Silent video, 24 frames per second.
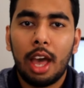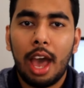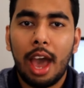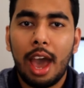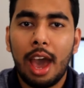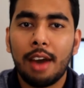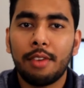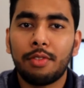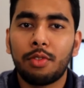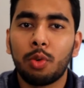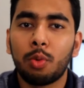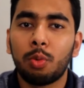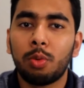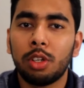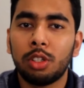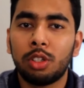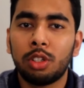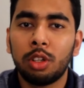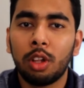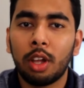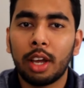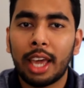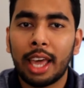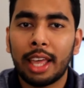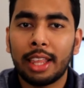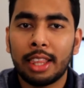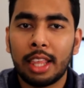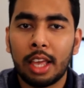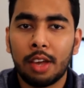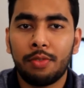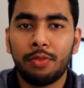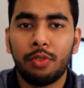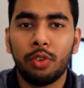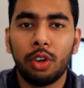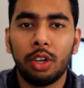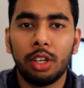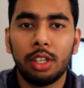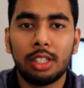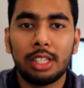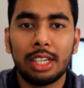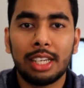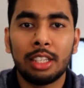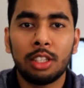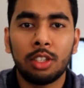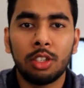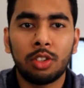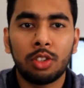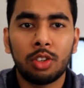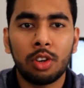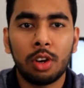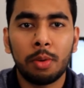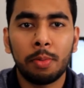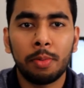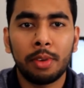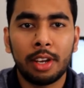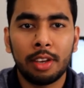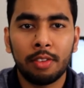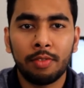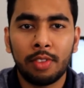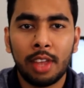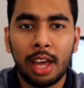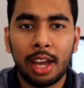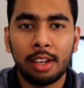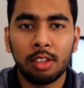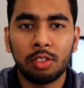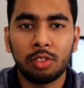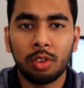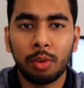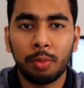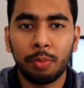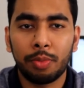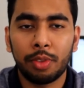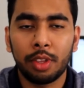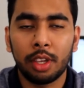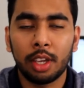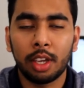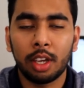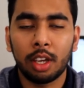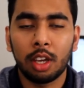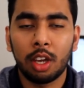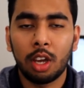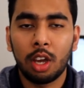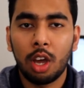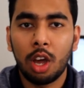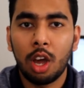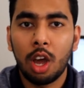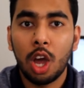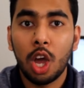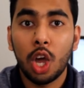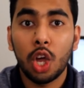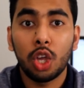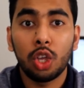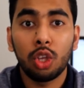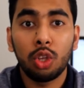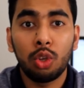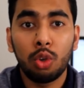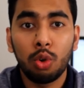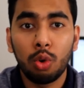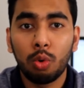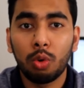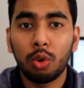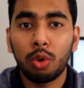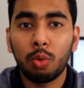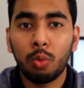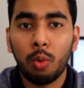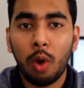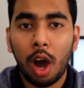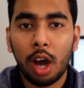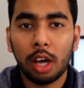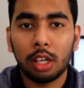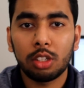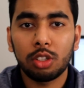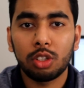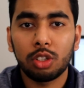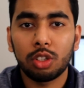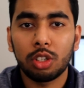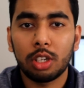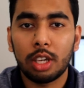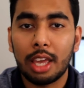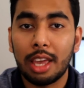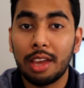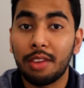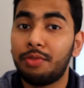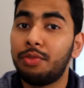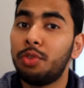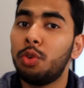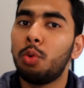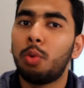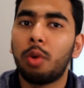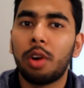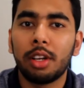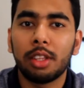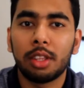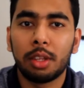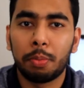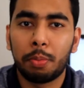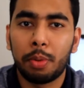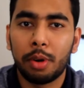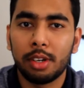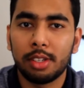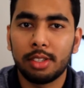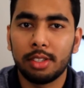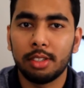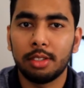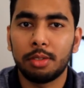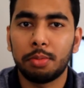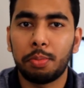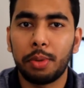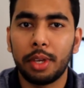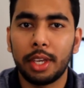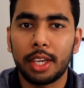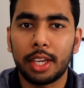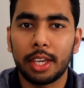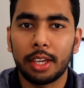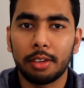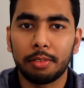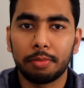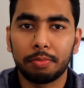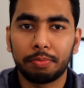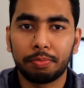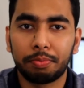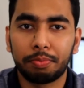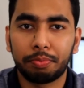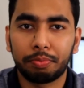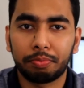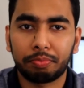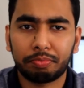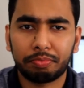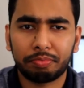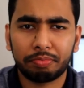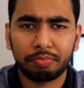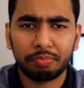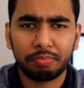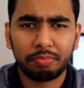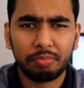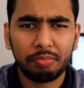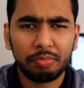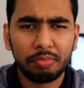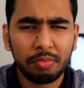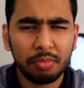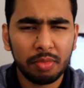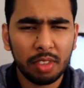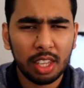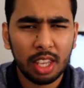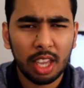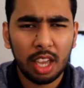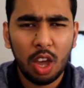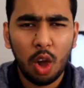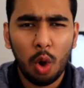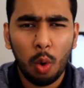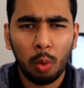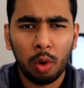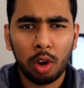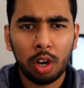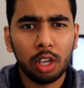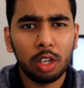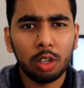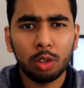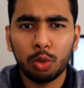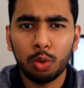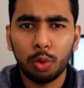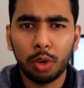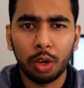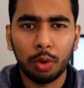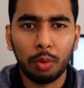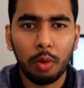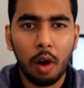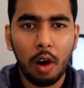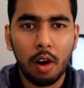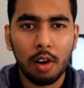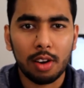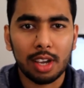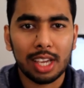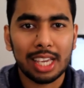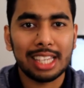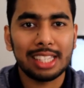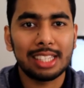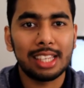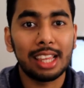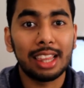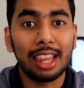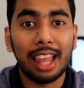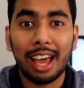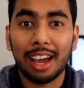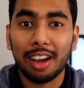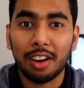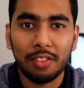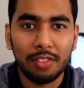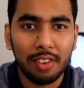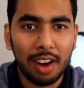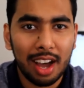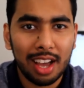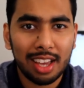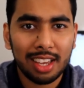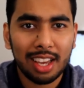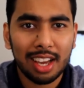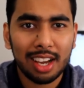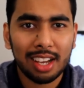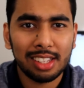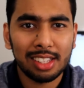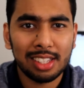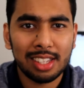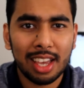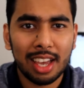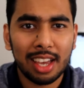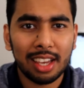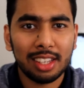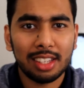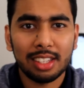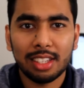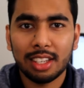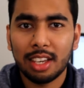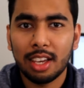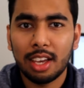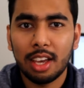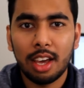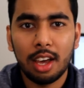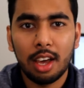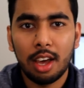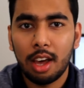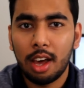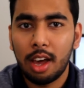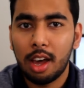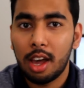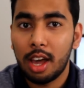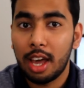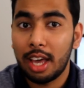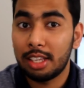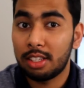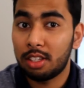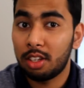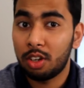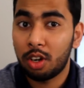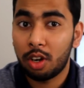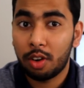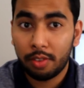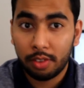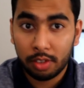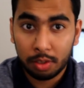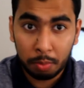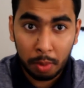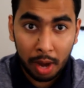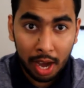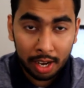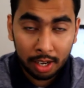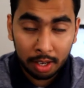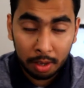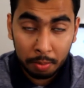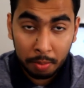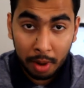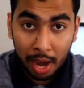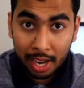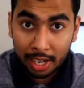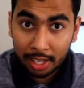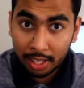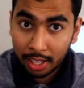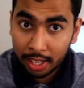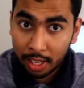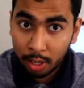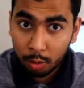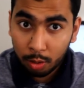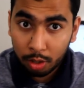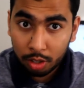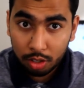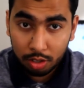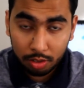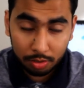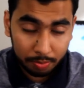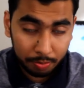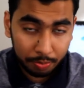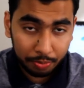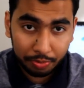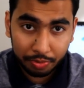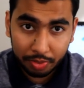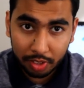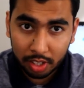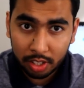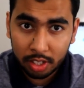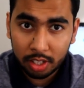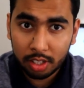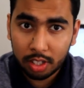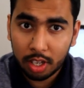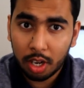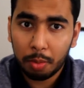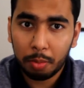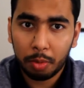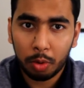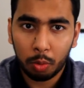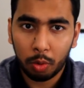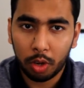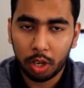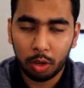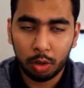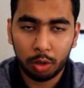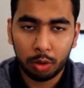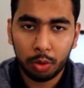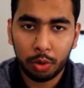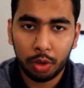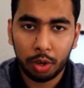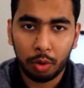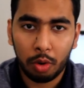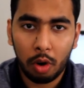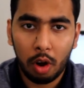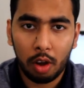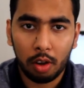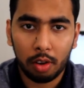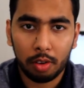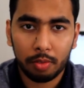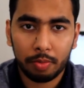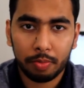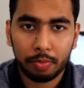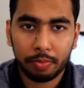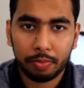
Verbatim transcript: Afterwards, look at that footage and determine if that is something you would watch if you weren't the person speaking. What are you doing wrong? Is it lack of eye contact? Is it nervous body, body language? Determine what you're doing wrong.